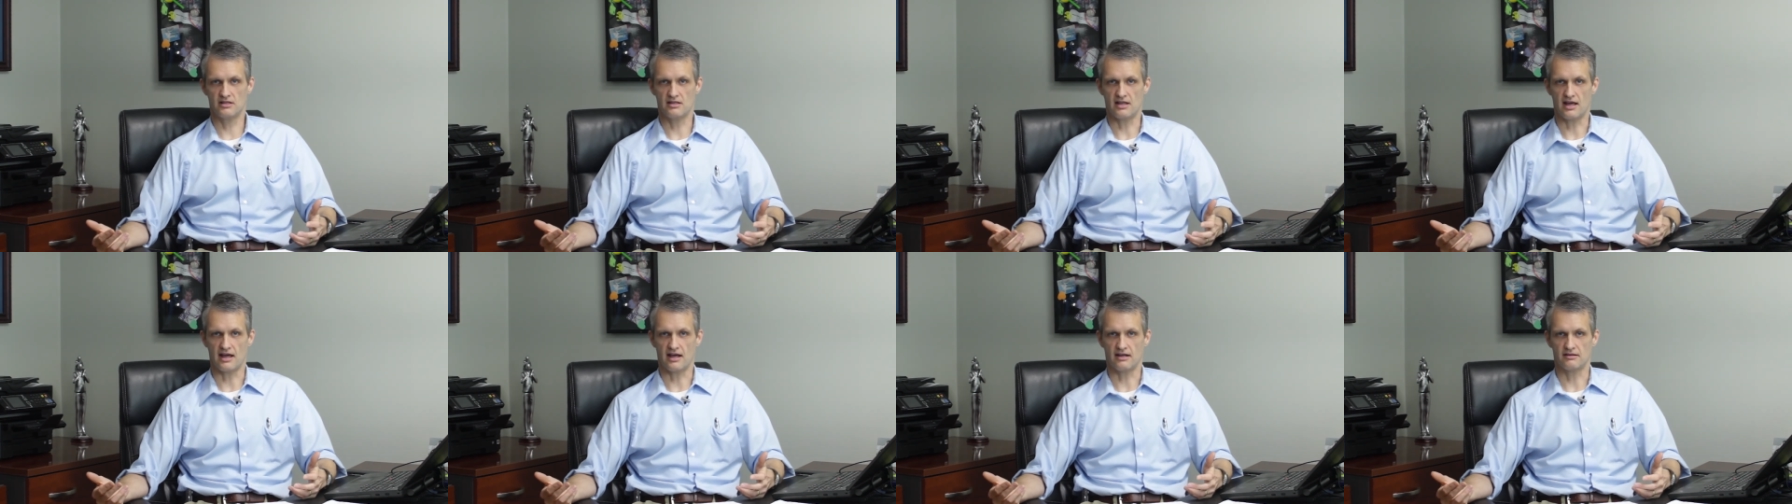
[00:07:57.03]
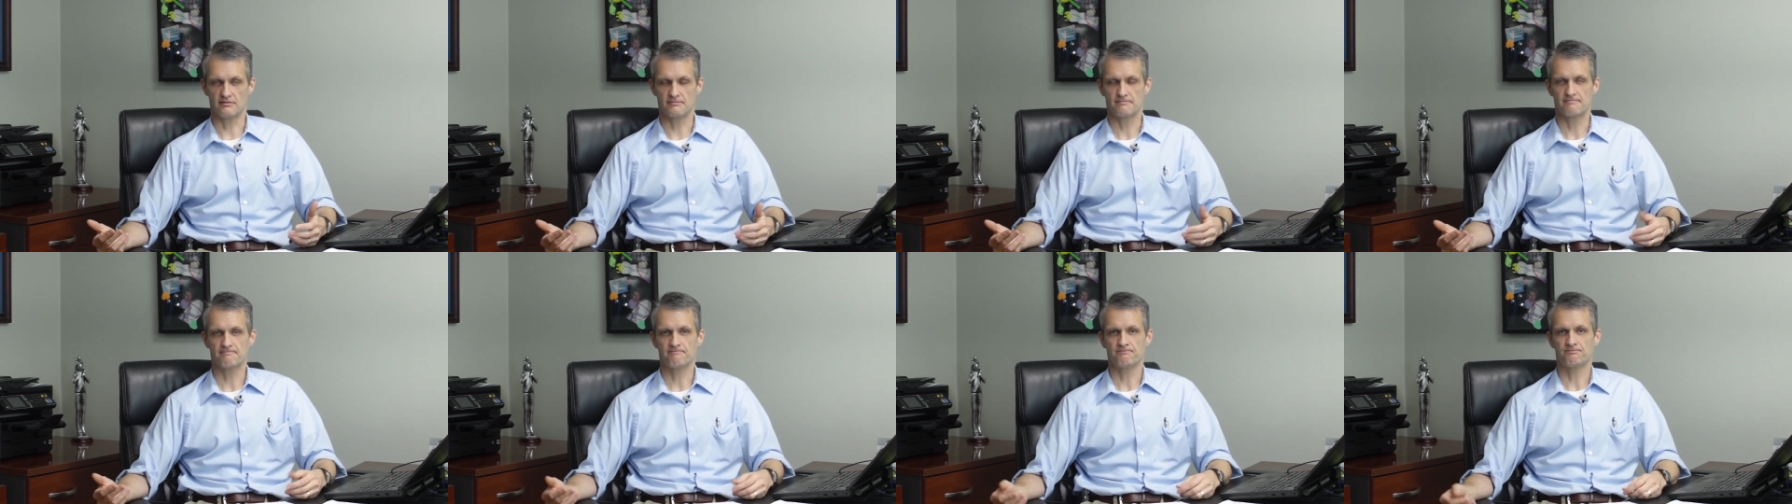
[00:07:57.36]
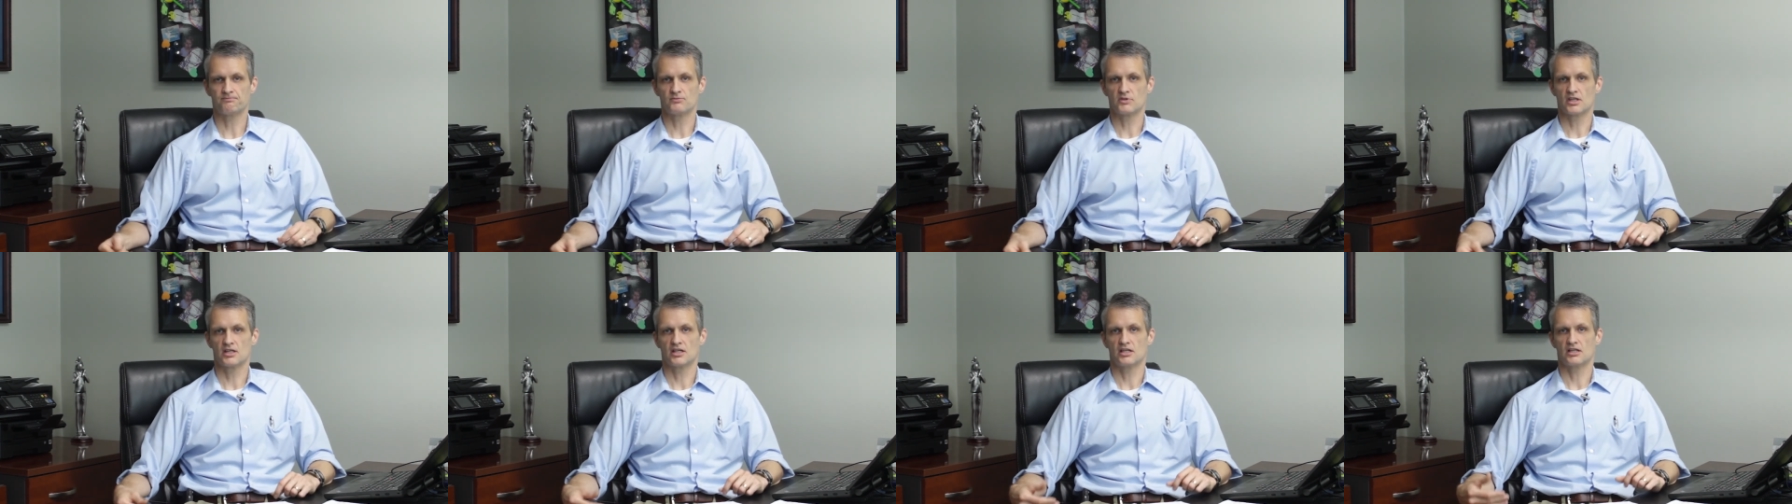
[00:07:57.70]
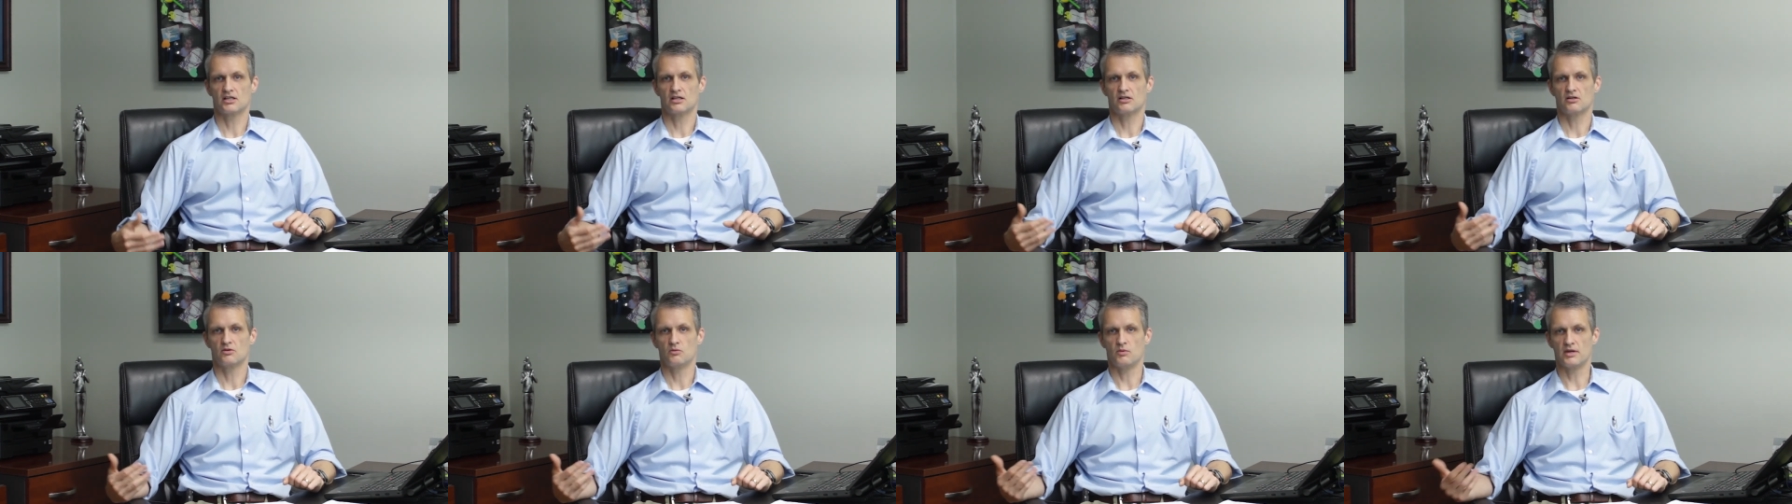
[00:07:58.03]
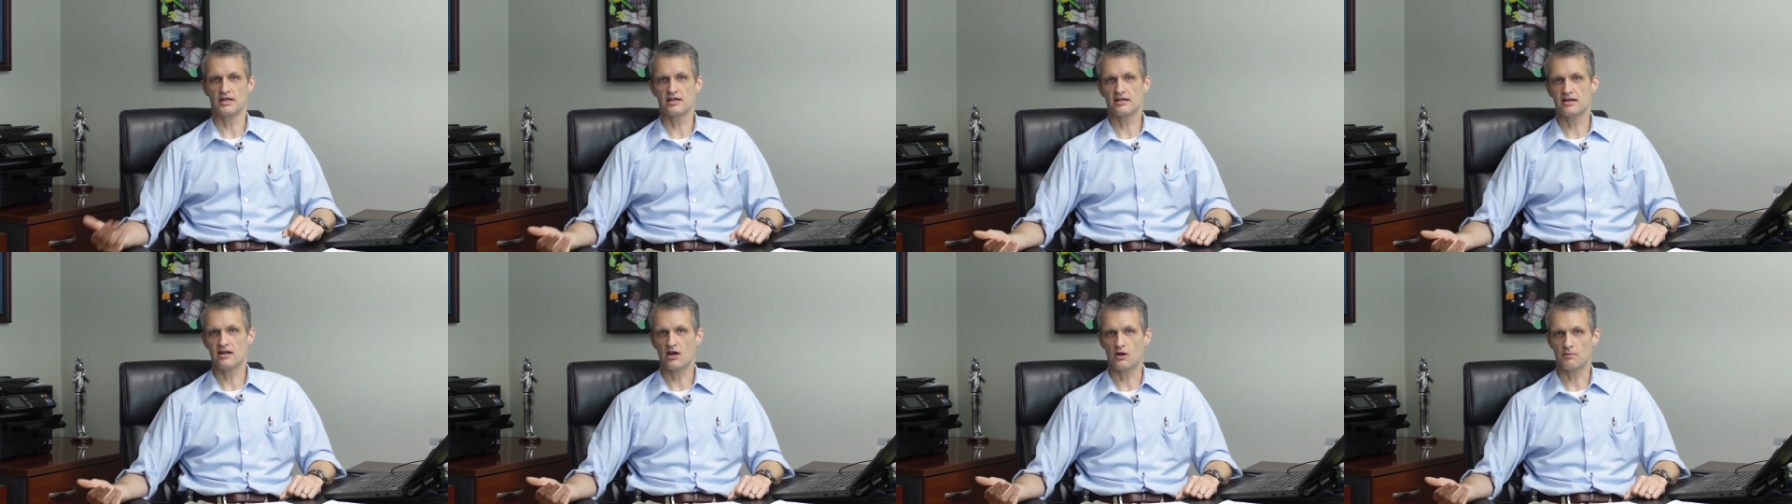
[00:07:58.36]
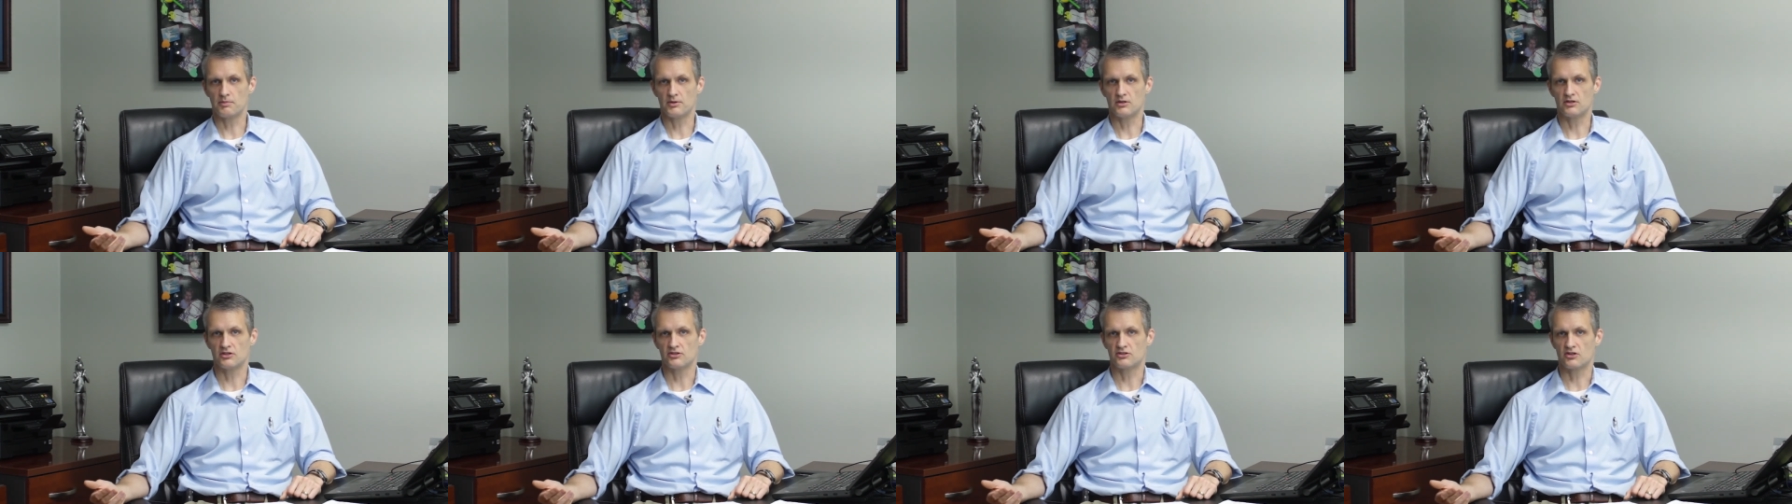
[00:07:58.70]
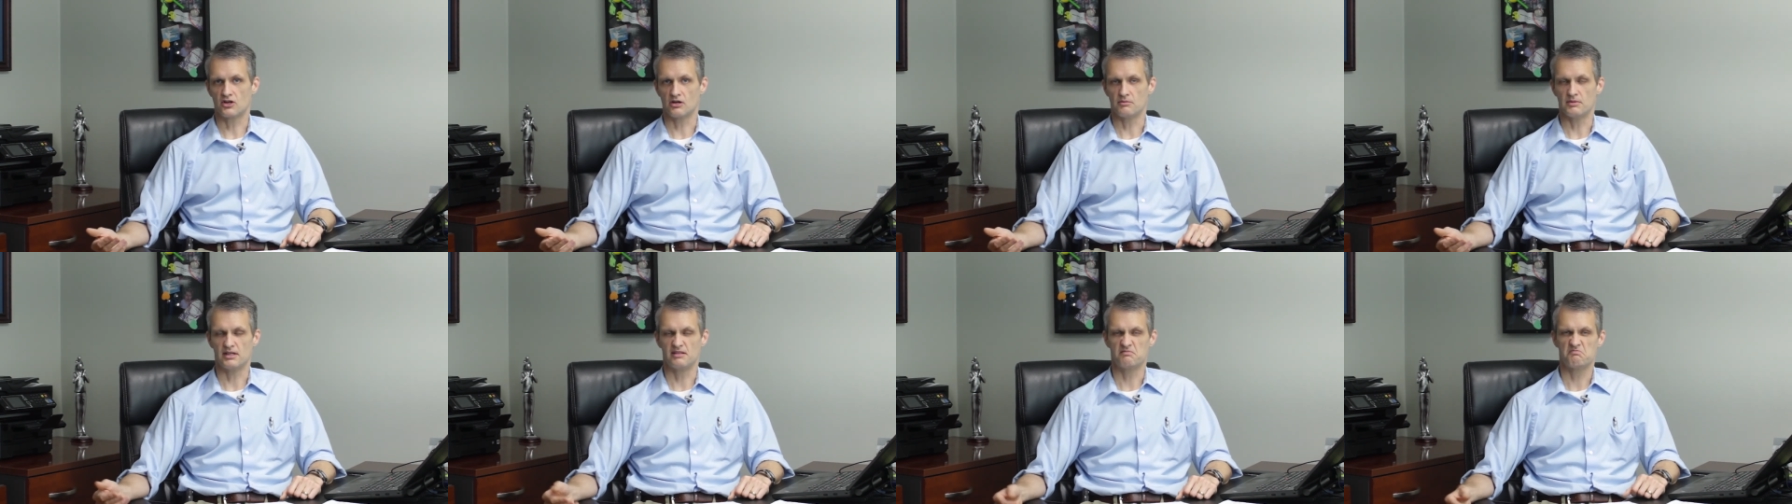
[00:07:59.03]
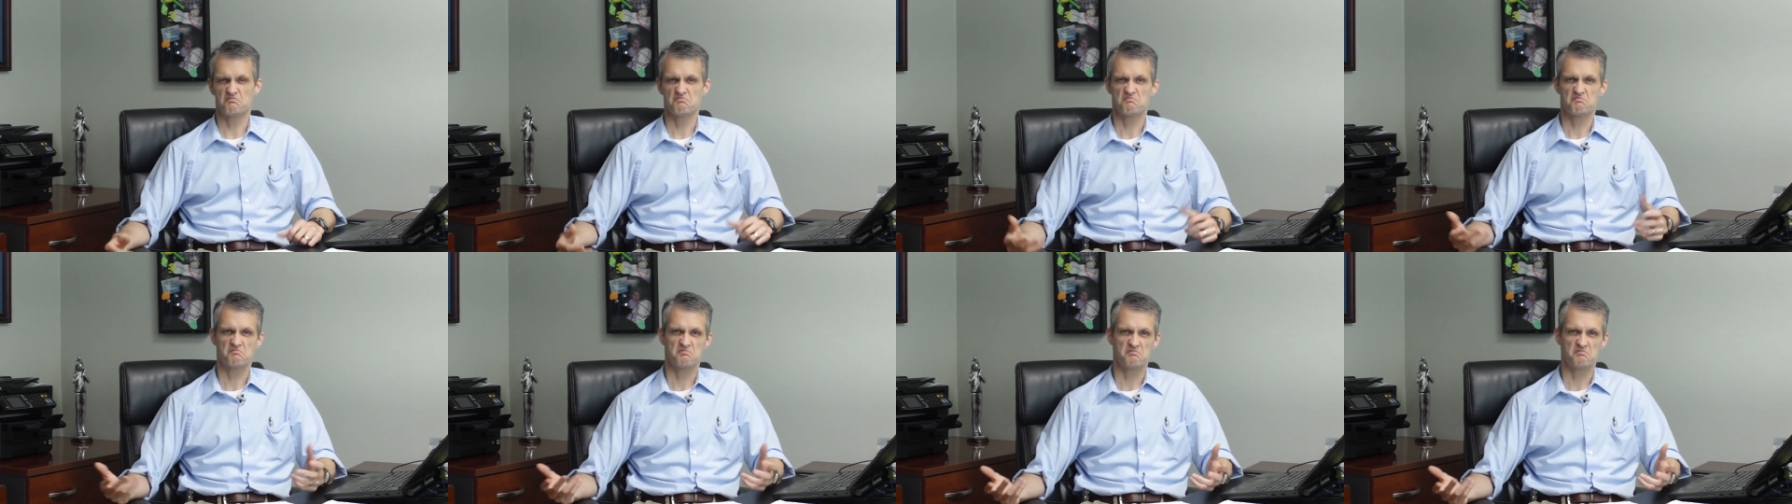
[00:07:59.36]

that. We can help you determine